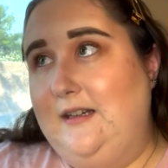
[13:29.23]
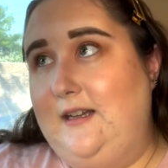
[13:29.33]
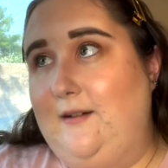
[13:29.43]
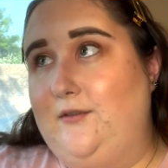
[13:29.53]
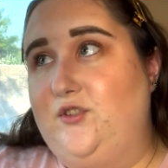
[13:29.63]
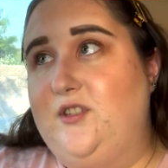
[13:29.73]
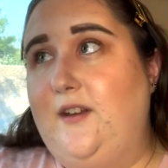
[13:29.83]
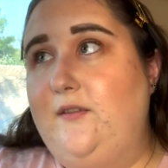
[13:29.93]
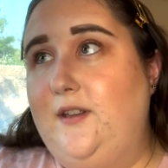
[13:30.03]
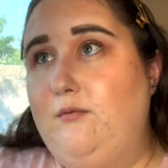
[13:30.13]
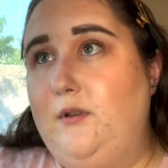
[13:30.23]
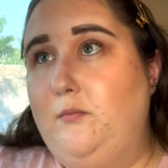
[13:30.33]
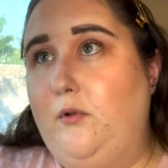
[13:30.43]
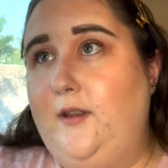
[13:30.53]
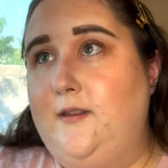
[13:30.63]
He averaged 73
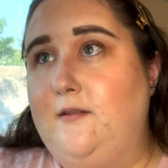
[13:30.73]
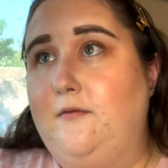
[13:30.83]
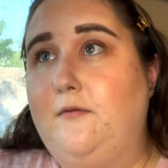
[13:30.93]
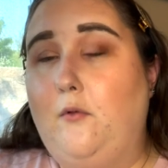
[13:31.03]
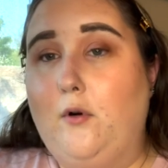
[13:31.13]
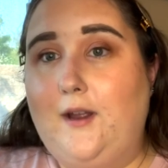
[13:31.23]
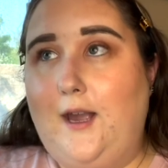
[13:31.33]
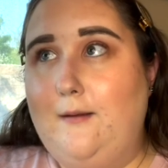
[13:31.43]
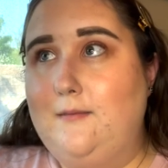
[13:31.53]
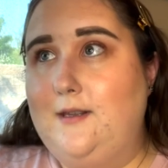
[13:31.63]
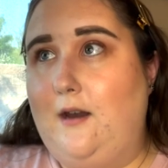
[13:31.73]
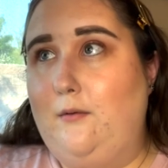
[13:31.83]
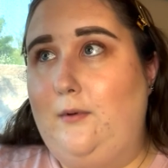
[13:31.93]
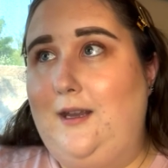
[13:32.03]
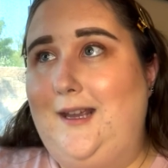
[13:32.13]
points in four games that
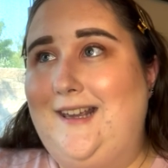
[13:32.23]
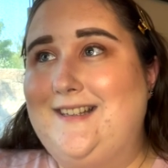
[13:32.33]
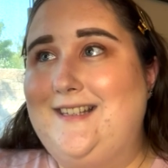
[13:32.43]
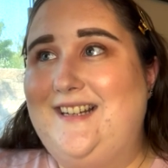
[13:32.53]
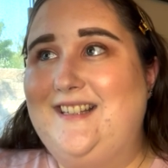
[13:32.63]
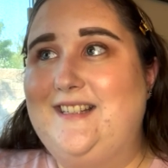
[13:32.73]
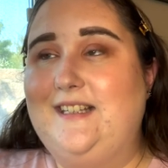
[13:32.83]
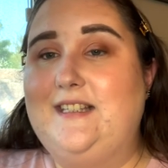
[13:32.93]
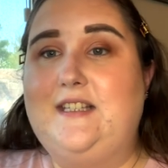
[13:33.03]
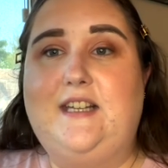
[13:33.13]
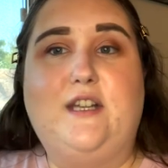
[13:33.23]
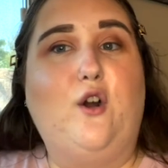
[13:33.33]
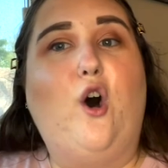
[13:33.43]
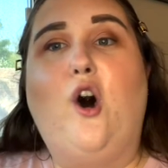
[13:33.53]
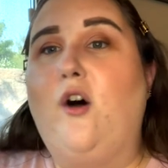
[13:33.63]
week, exceeding 60 in
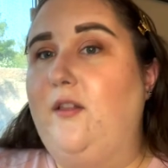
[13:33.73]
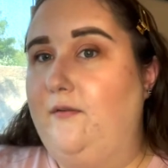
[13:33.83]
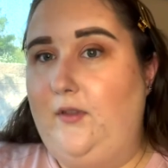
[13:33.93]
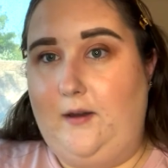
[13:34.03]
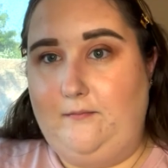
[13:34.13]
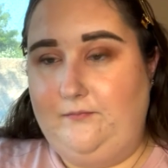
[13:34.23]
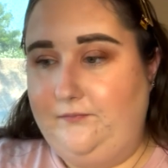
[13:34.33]
all of them.